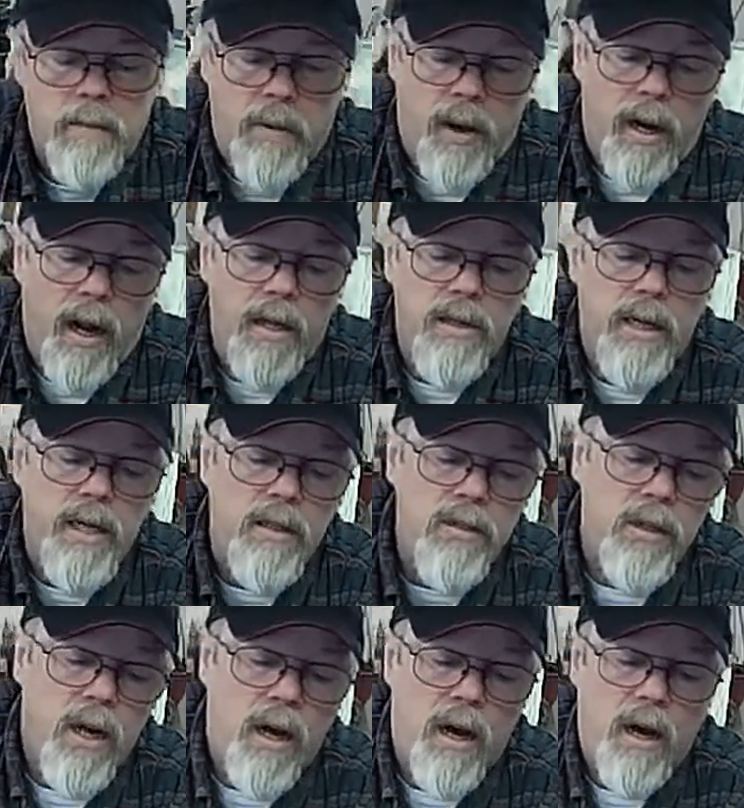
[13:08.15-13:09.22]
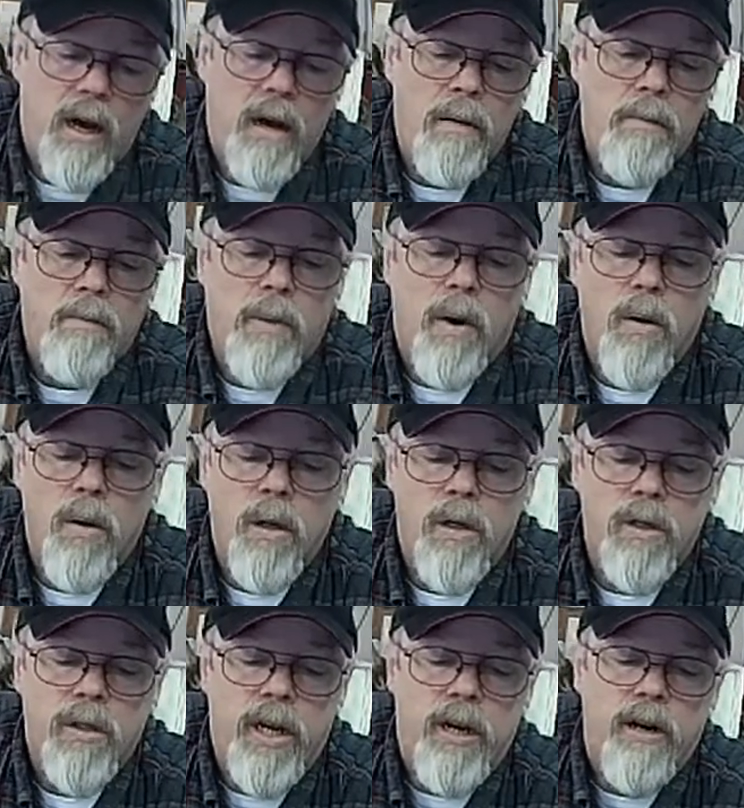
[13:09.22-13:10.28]
But on these
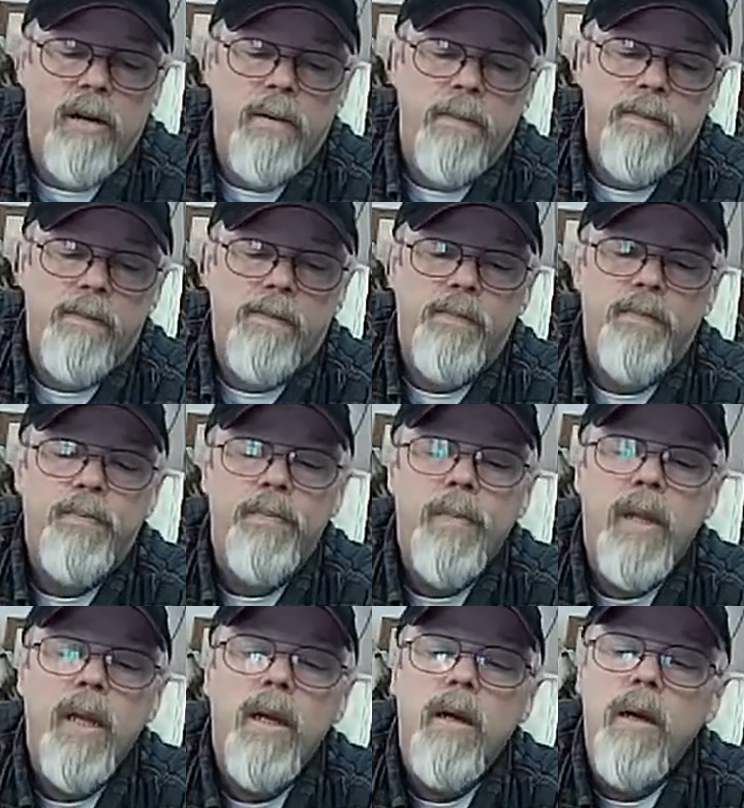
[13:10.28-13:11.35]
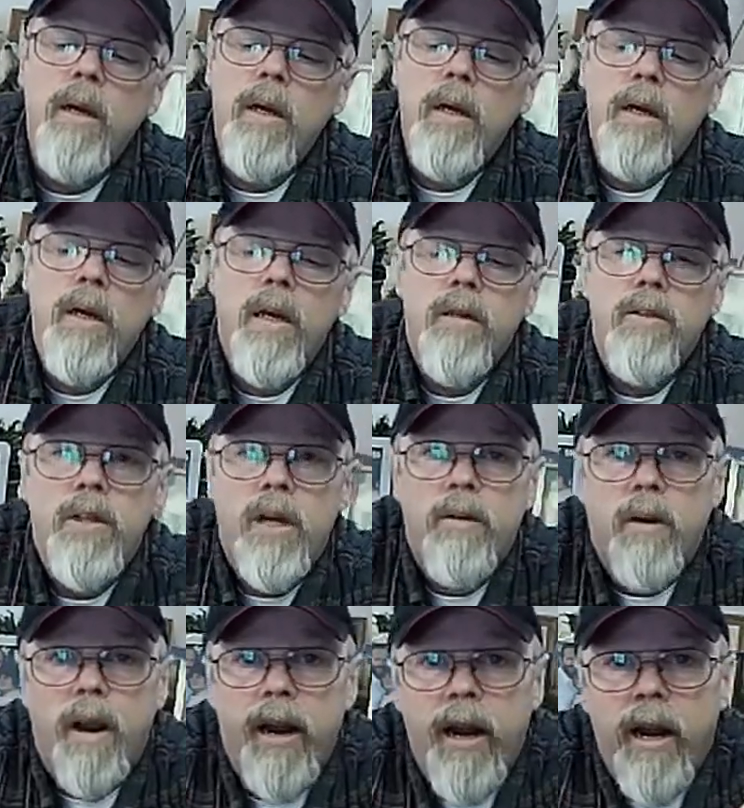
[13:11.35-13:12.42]
polars here, you can see
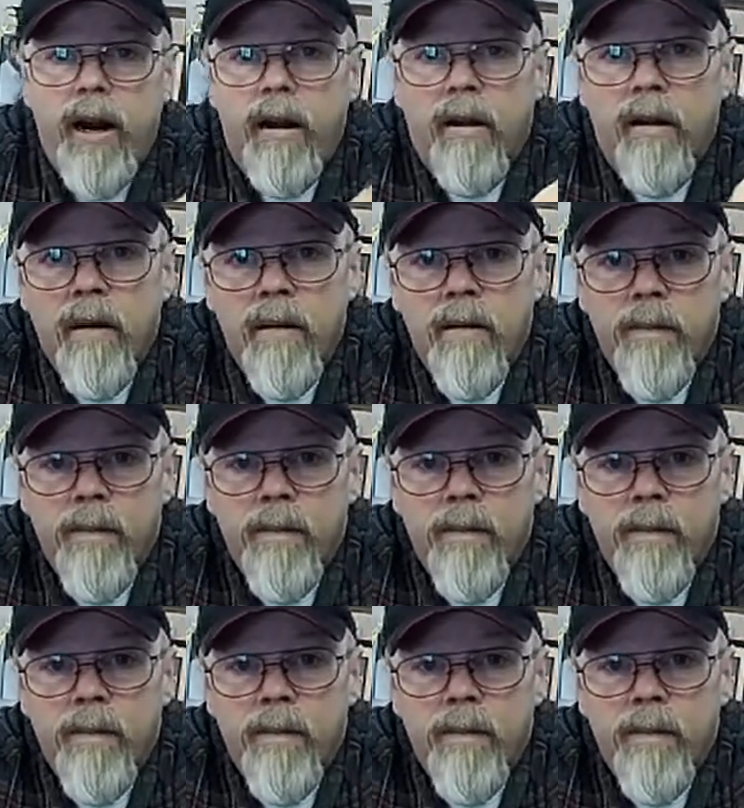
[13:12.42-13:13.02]
right here,